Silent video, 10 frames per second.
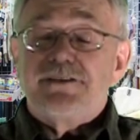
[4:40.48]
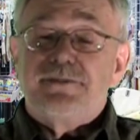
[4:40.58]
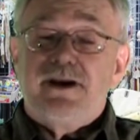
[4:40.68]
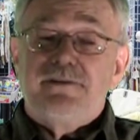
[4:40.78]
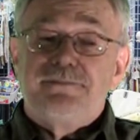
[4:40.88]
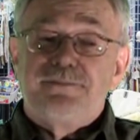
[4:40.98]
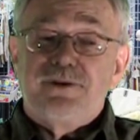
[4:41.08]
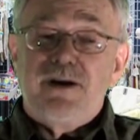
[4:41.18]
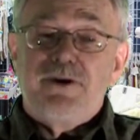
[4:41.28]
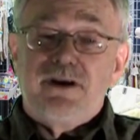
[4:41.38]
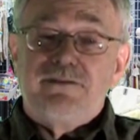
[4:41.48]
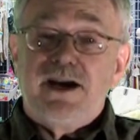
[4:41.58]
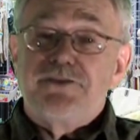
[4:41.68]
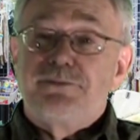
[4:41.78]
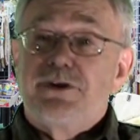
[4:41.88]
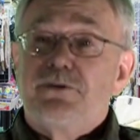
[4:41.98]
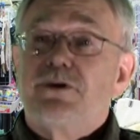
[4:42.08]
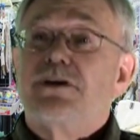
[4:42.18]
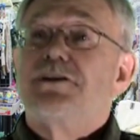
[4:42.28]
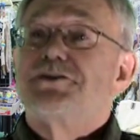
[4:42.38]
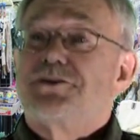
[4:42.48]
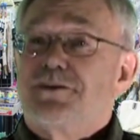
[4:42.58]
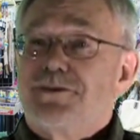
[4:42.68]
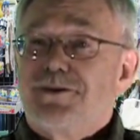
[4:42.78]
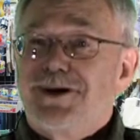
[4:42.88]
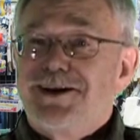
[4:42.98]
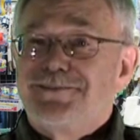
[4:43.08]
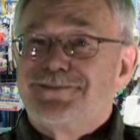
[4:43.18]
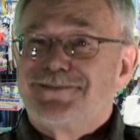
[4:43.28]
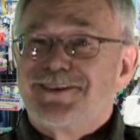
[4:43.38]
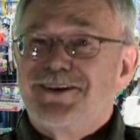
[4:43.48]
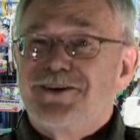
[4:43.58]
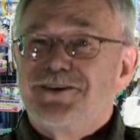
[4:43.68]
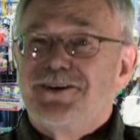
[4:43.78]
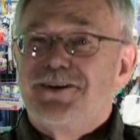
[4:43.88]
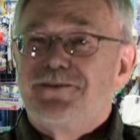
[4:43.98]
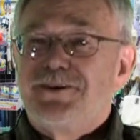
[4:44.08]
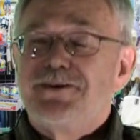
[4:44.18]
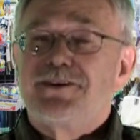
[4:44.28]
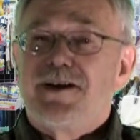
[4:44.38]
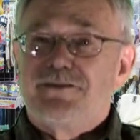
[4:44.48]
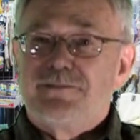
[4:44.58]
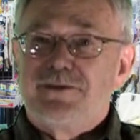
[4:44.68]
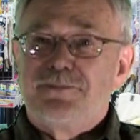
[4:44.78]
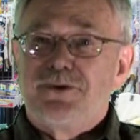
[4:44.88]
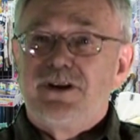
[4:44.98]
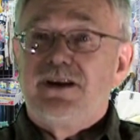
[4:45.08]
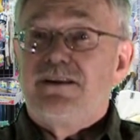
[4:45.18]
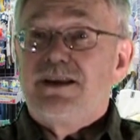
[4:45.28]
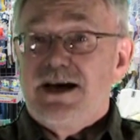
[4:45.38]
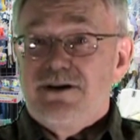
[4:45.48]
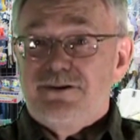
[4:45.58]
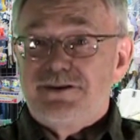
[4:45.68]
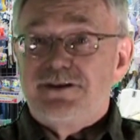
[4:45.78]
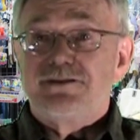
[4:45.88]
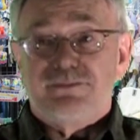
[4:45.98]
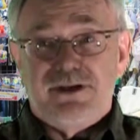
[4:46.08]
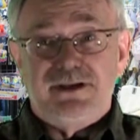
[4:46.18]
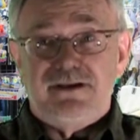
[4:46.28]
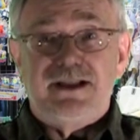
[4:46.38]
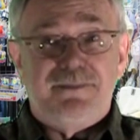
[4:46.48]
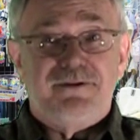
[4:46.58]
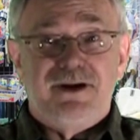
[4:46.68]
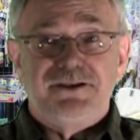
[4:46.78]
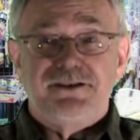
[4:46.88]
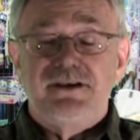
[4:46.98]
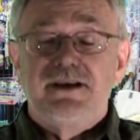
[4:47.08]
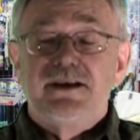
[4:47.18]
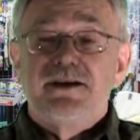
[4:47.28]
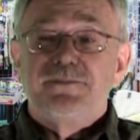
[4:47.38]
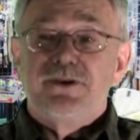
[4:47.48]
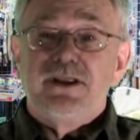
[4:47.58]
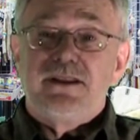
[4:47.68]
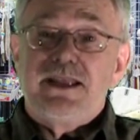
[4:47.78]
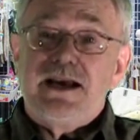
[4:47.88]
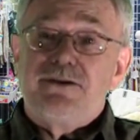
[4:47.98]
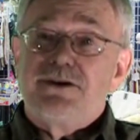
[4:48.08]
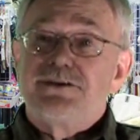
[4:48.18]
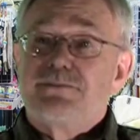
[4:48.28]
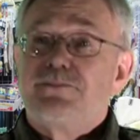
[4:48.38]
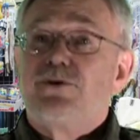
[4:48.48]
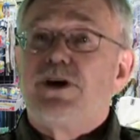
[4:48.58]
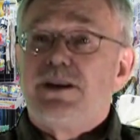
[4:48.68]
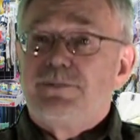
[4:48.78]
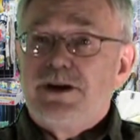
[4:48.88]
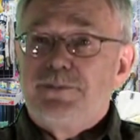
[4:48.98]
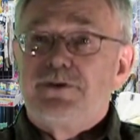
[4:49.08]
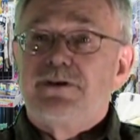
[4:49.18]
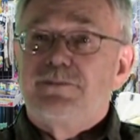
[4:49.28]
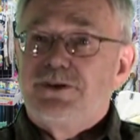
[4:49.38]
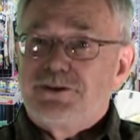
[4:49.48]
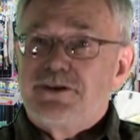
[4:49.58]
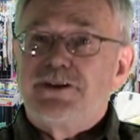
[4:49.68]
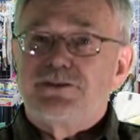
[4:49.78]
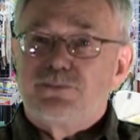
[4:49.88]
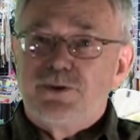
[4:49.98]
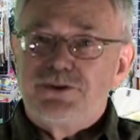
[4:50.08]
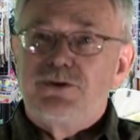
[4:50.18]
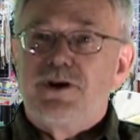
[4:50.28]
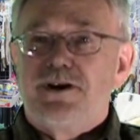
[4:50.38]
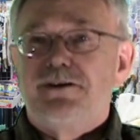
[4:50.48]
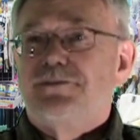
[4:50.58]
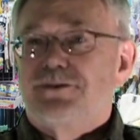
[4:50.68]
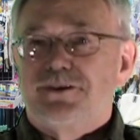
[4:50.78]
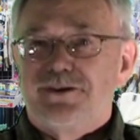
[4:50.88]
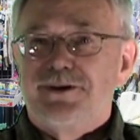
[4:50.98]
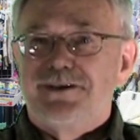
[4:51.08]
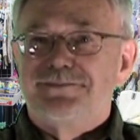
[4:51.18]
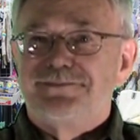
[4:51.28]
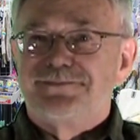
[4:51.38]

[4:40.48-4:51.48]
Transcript: guess my primary advice would be work in the store for a while. You know, do you feel comfortable putting in the hours? It's a retail operation, putting in the hours and greeting people, and be sure that's what you want to do for a career.